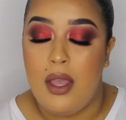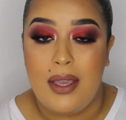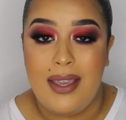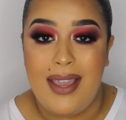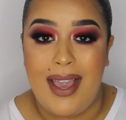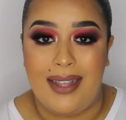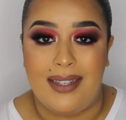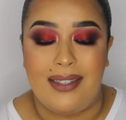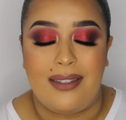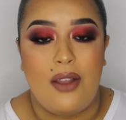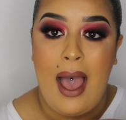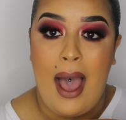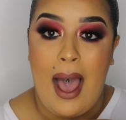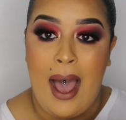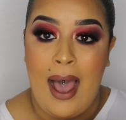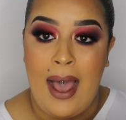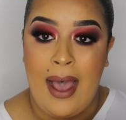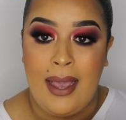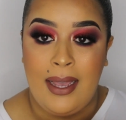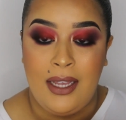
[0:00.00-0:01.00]
Yes.
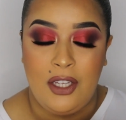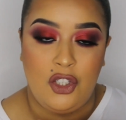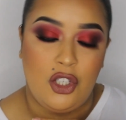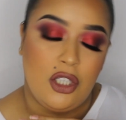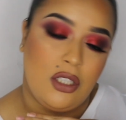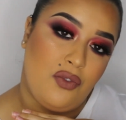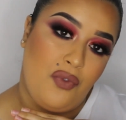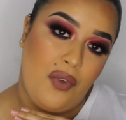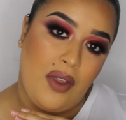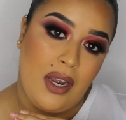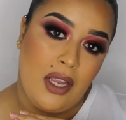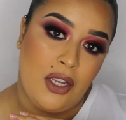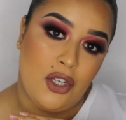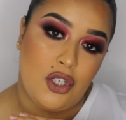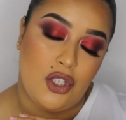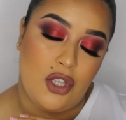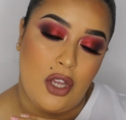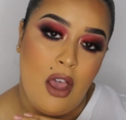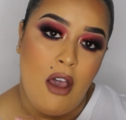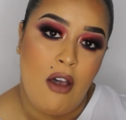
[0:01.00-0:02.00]
I just
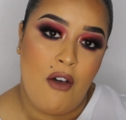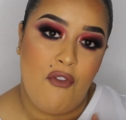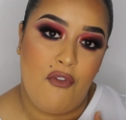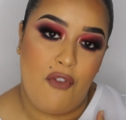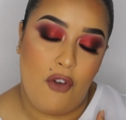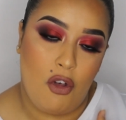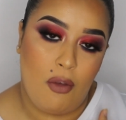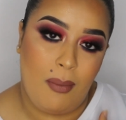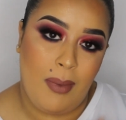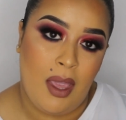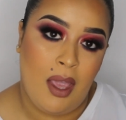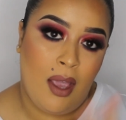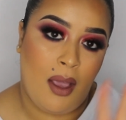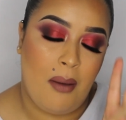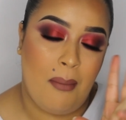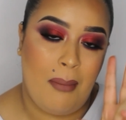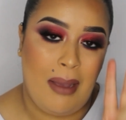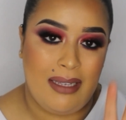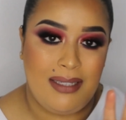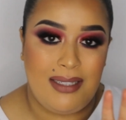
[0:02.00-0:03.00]
finished
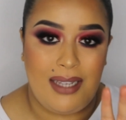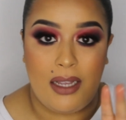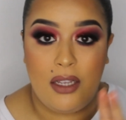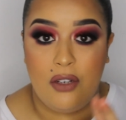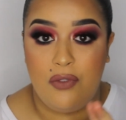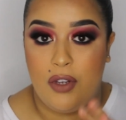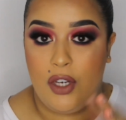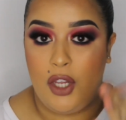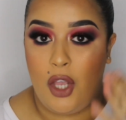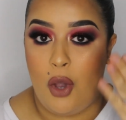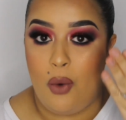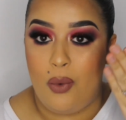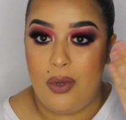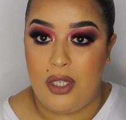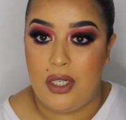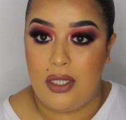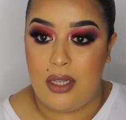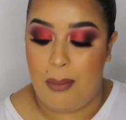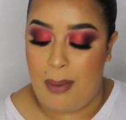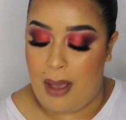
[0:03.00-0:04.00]
filming my second video,
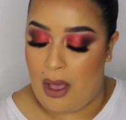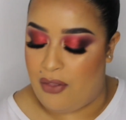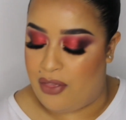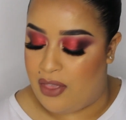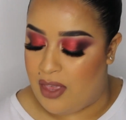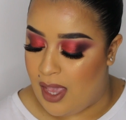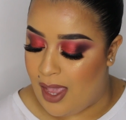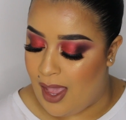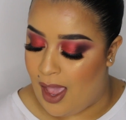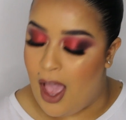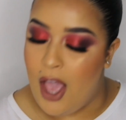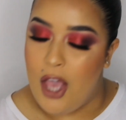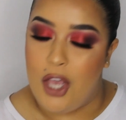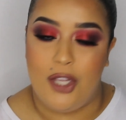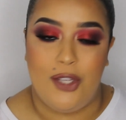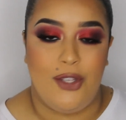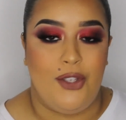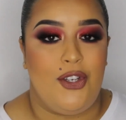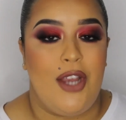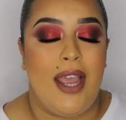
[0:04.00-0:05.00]
which is about the
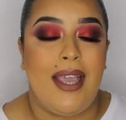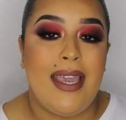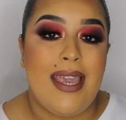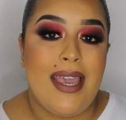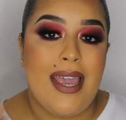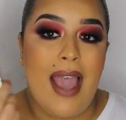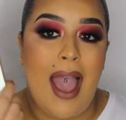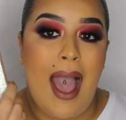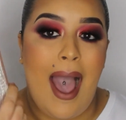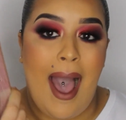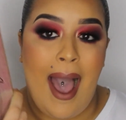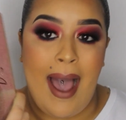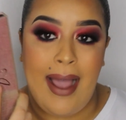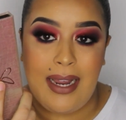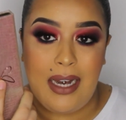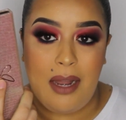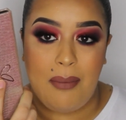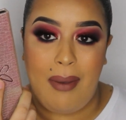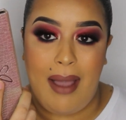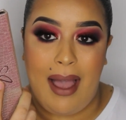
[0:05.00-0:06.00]
Jackie
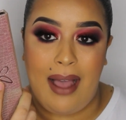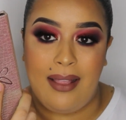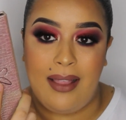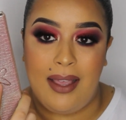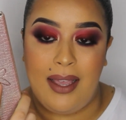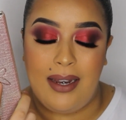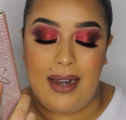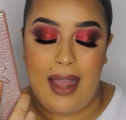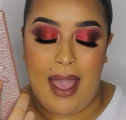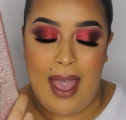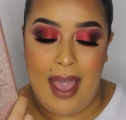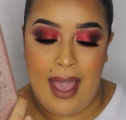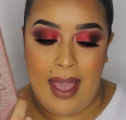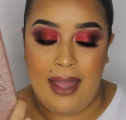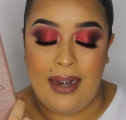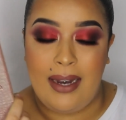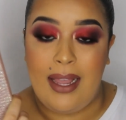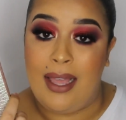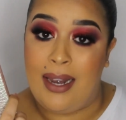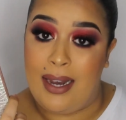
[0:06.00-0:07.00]
Aina palette,
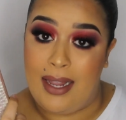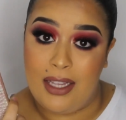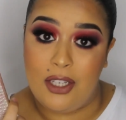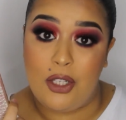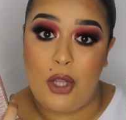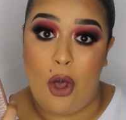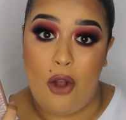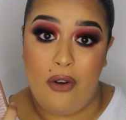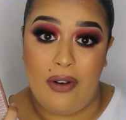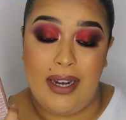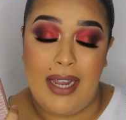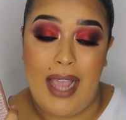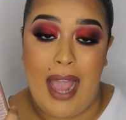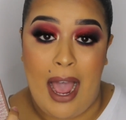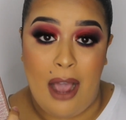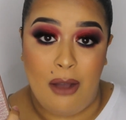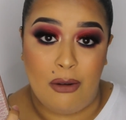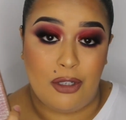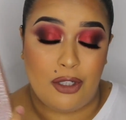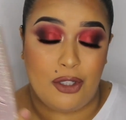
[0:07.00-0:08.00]
and it is already
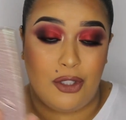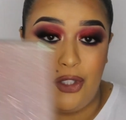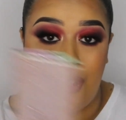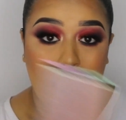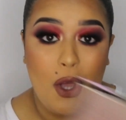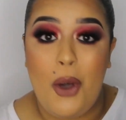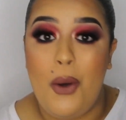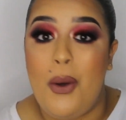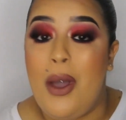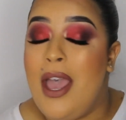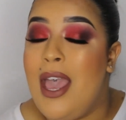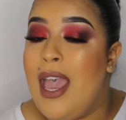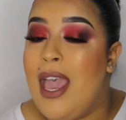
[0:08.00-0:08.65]
out. So